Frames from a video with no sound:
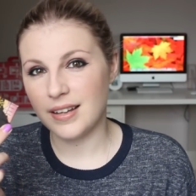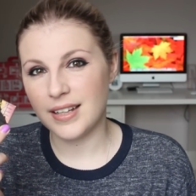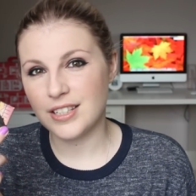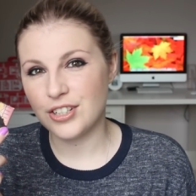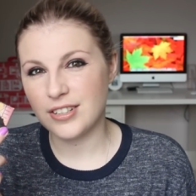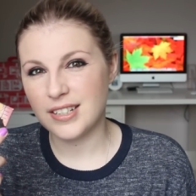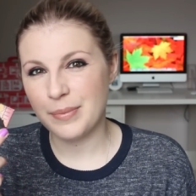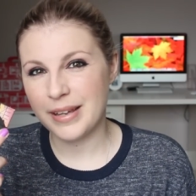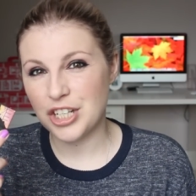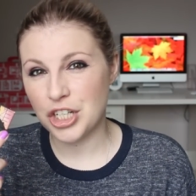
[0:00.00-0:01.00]
It's just
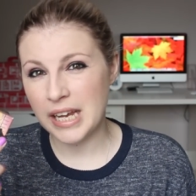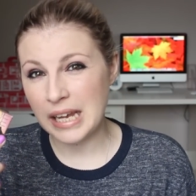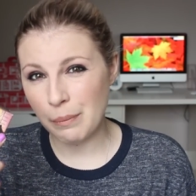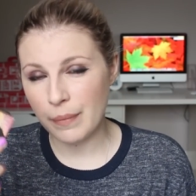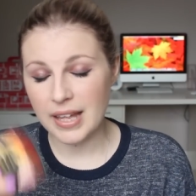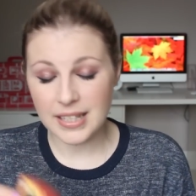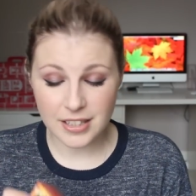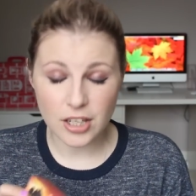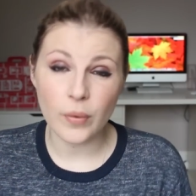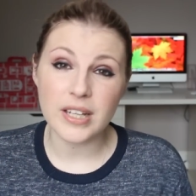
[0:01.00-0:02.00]
a bit cheap. It's
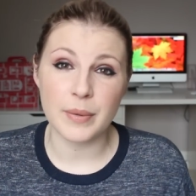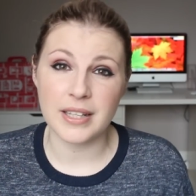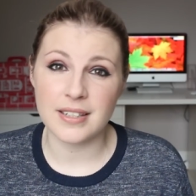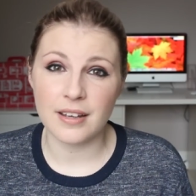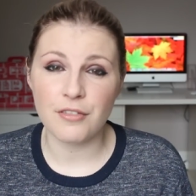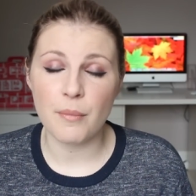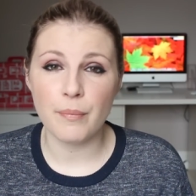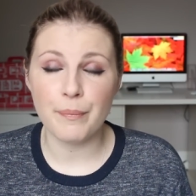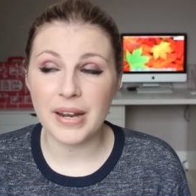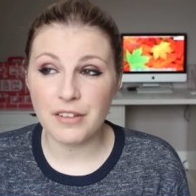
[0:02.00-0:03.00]
so expensive.
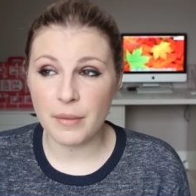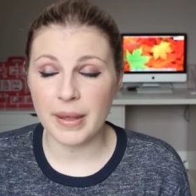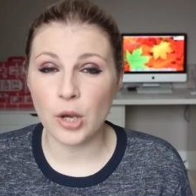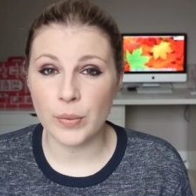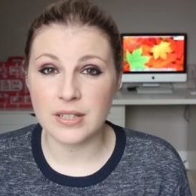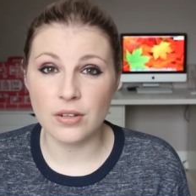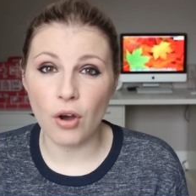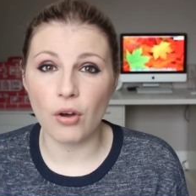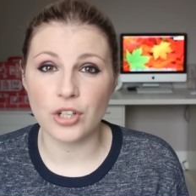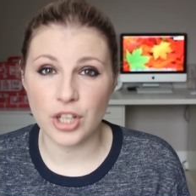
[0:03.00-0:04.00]
Benefit makeup is
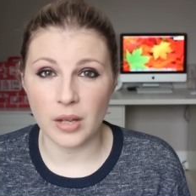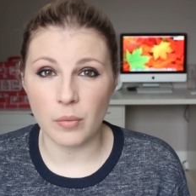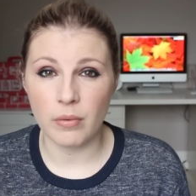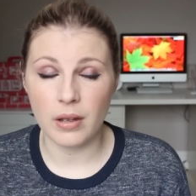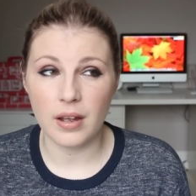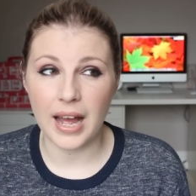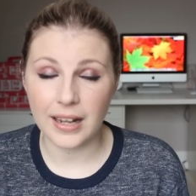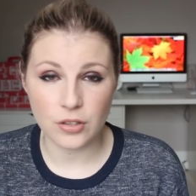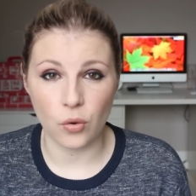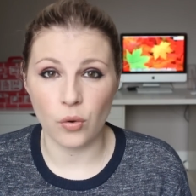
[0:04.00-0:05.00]
not cheap
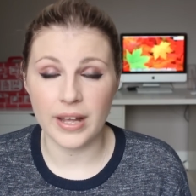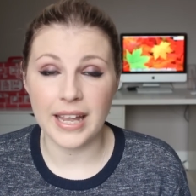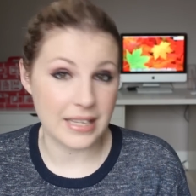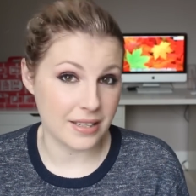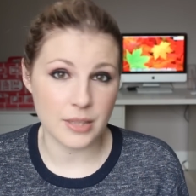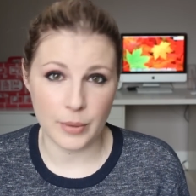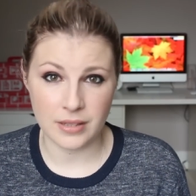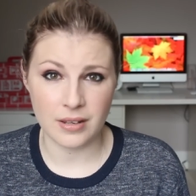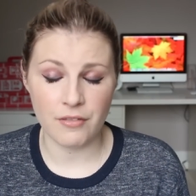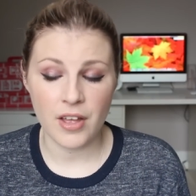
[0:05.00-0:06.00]
at all. It is
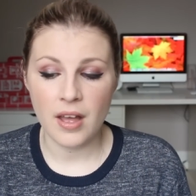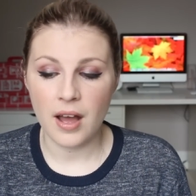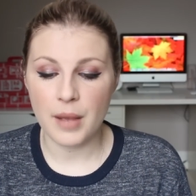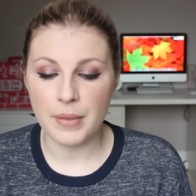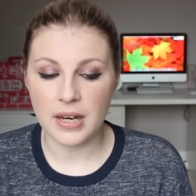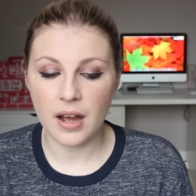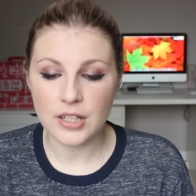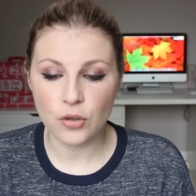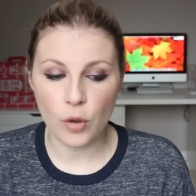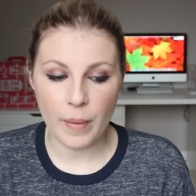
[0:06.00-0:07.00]
expensive. I mean,
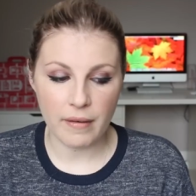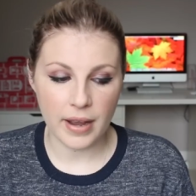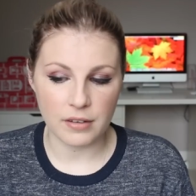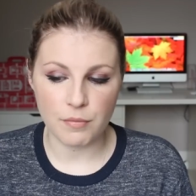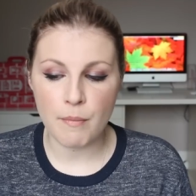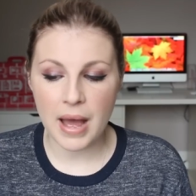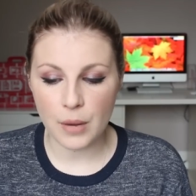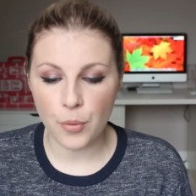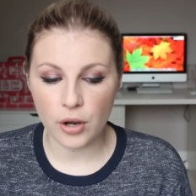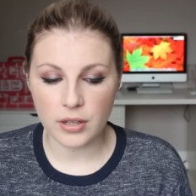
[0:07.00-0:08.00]
I talk about kind of
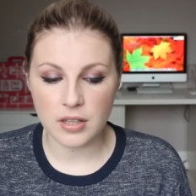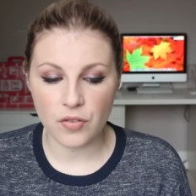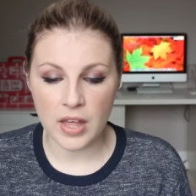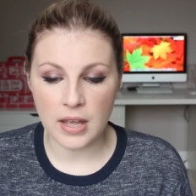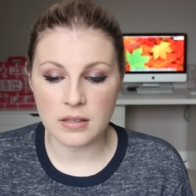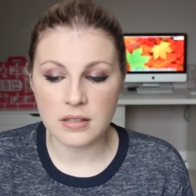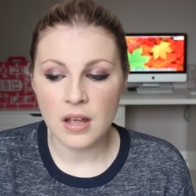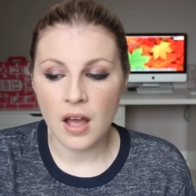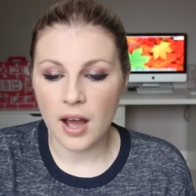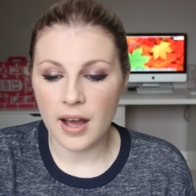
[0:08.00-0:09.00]
MAC products and things,
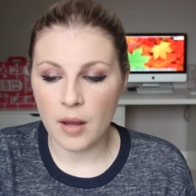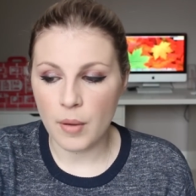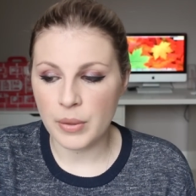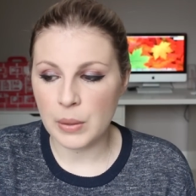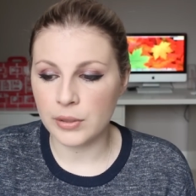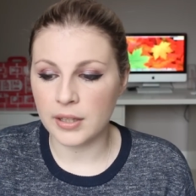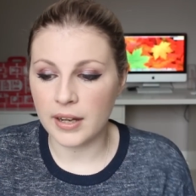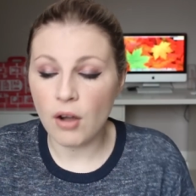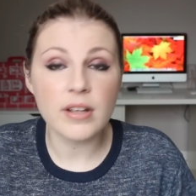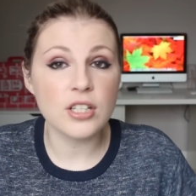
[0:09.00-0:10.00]
and people are
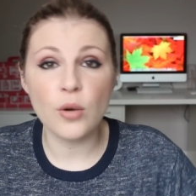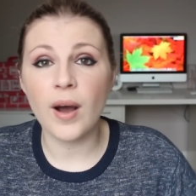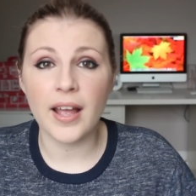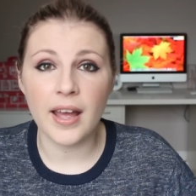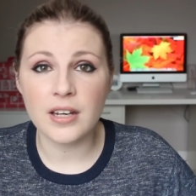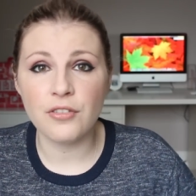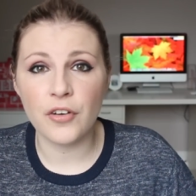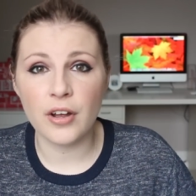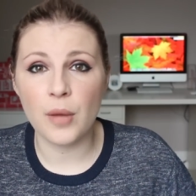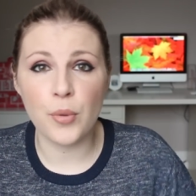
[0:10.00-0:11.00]
like, oh, it's too high end
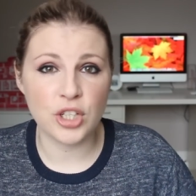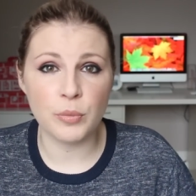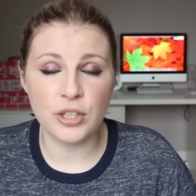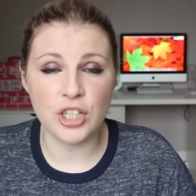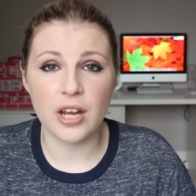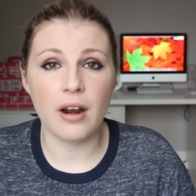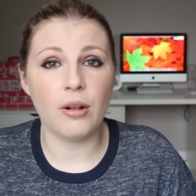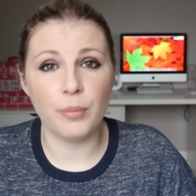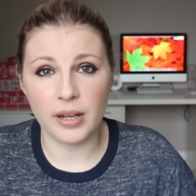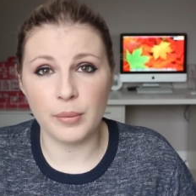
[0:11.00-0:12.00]
for a budget beauty
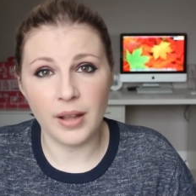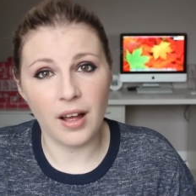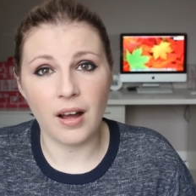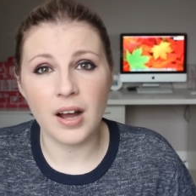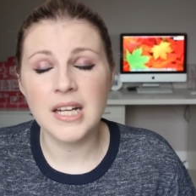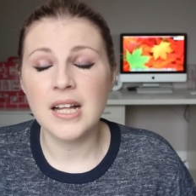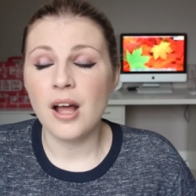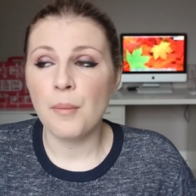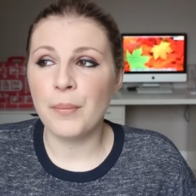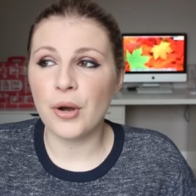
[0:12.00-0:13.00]
channel, blah, blah, blah.
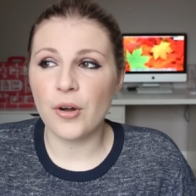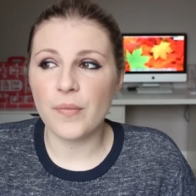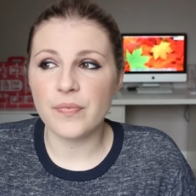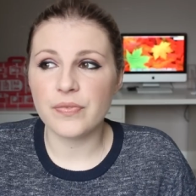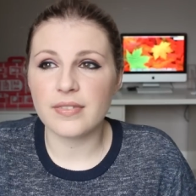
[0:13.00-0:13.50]
But